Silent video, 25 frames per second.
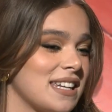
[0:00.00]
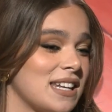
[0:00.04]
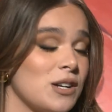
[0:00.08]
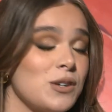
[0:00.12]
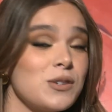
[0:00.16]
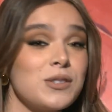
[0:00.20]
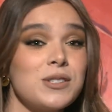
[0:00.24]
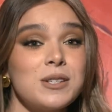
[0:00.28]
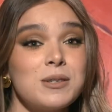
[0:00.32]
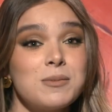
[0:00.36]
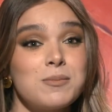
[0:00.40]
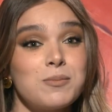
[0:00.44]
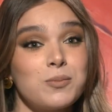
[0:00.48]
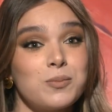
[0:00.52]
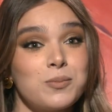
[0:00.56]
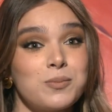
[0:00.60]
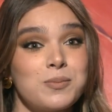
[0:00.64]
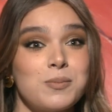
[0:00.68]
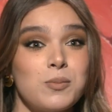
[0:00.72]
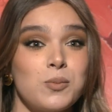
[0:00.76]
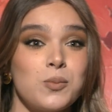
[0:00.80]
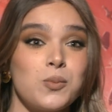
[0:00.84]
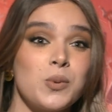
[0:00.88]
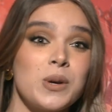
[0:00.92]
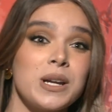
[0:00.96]
And here's a
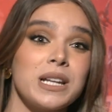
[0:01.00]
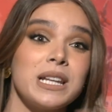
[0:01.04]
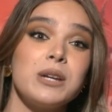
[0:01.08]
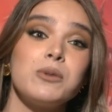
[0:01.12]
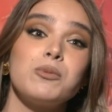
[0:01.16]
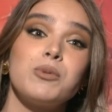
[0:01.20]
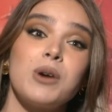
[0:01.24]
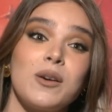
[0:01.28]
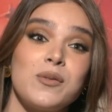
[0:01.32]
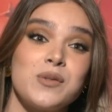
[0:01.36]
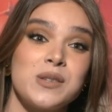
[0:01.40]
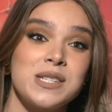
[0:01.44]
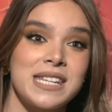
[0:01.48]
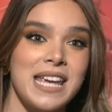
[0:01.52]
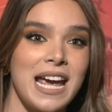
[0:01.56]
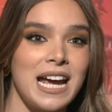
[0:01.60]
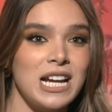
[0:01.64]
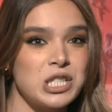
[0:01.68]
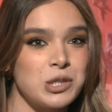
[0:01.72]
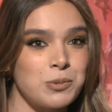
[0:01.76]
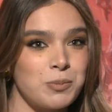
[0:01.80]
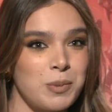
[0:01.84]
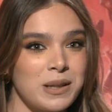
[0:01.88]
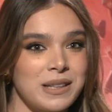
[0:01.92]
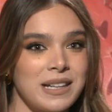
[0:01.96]
really rough
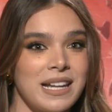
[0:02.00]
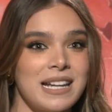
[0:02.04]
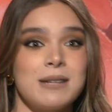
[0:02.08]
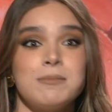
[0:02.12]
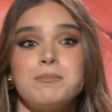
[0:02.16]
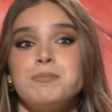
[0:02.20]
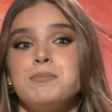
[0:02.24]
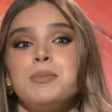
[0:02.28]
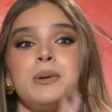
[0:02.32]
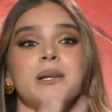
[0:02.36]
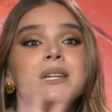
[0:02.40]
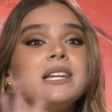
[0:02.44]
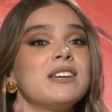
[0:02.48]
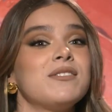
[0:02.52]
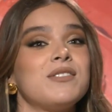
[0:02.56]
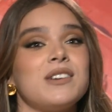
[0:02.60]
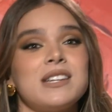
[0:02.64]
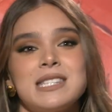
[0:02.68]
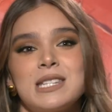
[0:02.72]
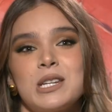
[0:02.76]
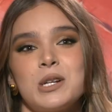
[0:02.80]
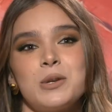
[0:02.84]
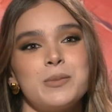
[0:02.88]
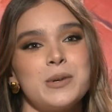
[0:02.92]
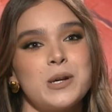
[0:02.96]
sketch, but like,
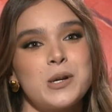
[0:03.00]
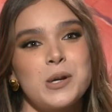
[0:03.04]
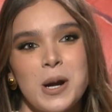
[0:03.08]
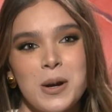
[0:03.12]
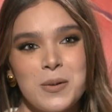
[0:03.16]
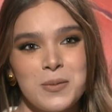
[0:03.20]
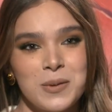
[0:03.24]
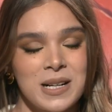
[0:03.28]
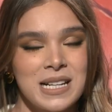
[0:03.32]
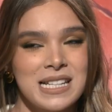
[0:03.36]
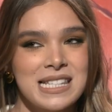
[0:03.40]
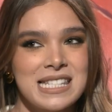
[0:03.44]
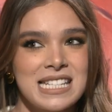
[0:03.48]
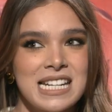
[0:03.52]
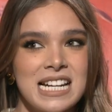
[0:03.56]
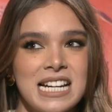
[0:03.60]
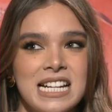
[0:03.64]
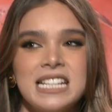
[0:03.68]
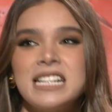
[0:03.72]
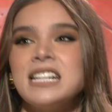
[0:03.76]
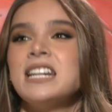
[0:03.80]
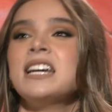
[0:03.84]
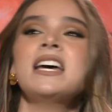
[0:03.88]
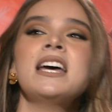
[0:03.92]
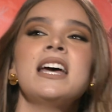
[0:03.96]
believe us, it'll be great when it's
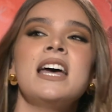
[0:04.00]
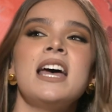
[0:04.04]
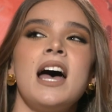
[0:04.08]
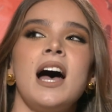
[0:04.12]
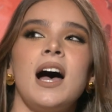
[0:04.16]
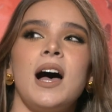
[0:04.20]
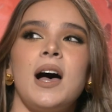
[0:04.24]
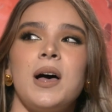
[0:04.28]
done,